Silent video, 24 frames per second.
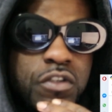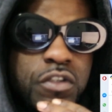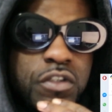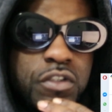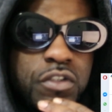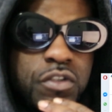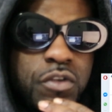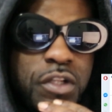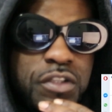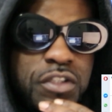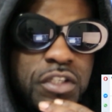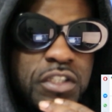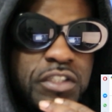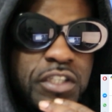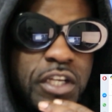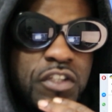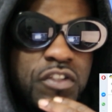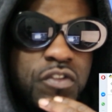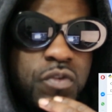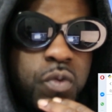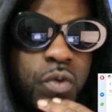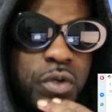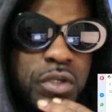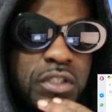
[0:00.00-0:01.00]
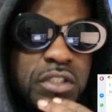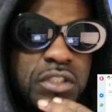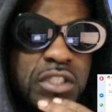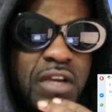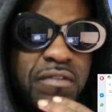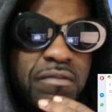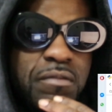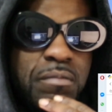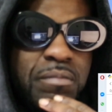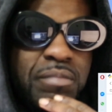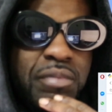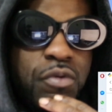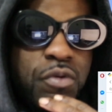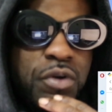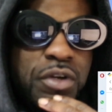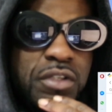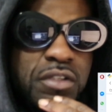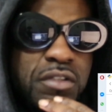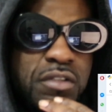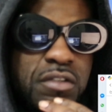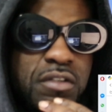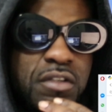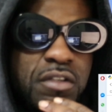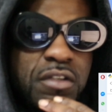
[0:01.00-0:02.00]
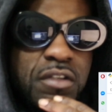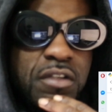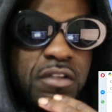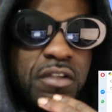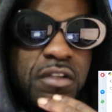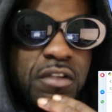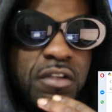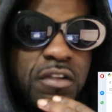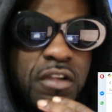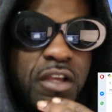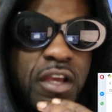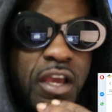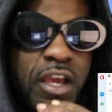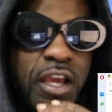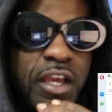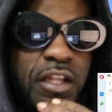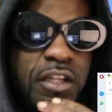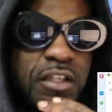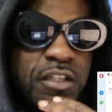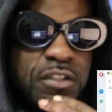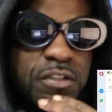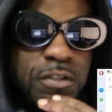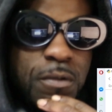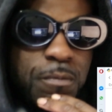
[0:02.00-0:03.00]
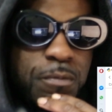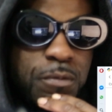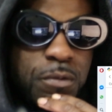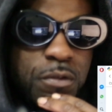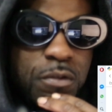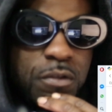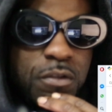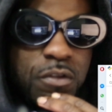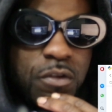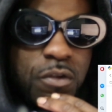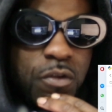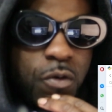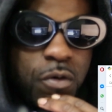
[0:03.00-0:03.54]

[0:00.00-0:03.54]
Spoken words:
I think it's like 27.80 something,